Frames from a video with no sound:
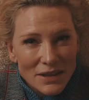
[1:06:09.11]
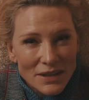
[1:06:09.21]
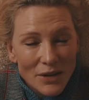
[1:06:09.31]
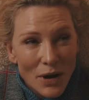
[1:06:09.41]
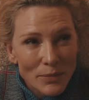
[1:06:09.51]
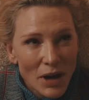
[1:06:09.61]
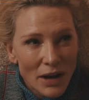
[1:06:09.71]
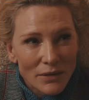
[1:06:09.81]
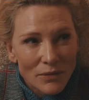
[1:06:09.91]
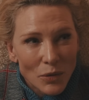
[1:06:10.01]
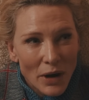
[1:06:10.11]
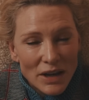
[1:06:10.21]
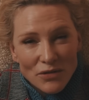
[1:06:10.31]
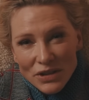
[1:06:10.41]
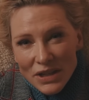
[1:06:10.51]
So I'm kind of quite
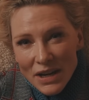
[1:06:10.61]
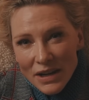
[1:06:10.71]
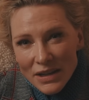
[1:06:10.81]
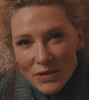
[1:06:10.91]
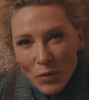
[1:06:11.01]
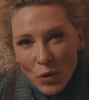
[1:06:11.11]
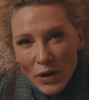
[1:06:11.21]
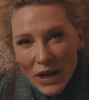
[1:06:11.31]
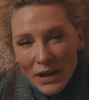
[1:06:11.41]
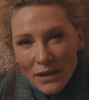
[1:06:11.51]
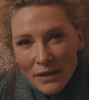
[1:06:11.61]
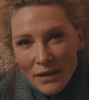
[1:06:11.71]
interested in exploring